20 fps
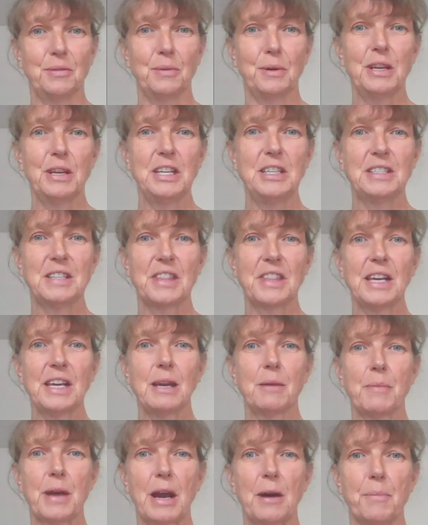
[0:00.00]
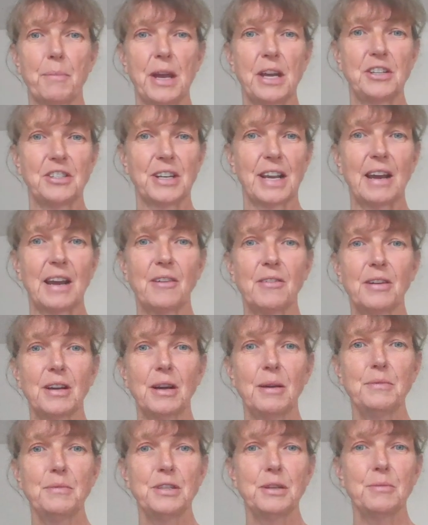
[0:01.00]
We need to think about patient
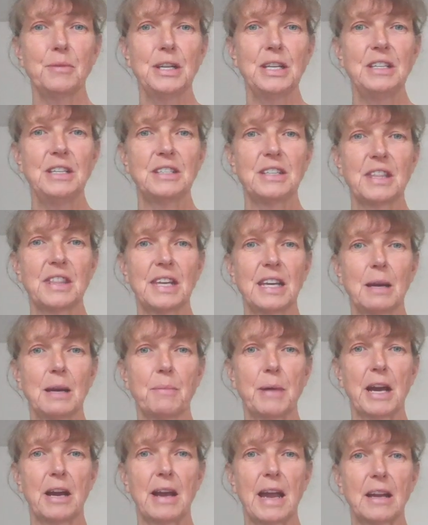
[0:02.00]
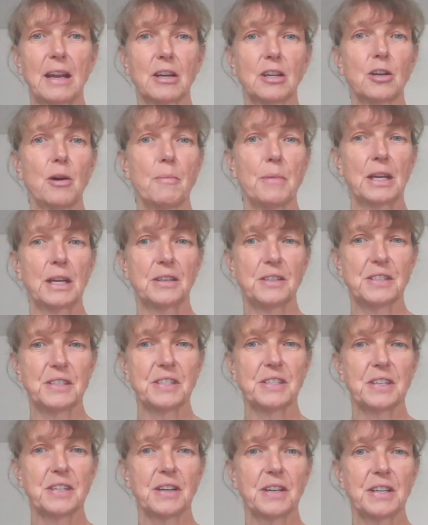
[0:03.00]
outcomes, and we need to think about economic and
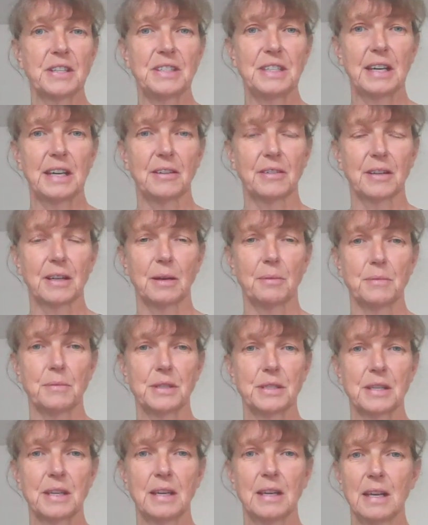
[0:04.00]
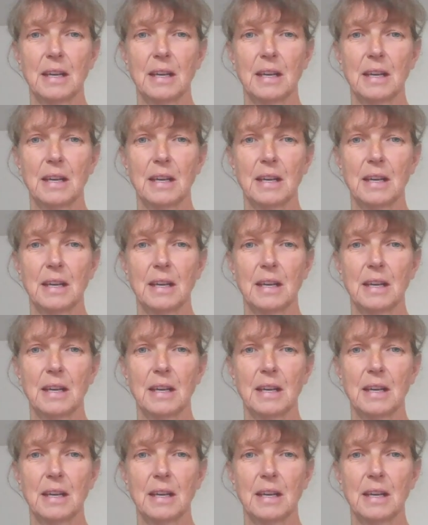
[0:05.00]
society outcomes.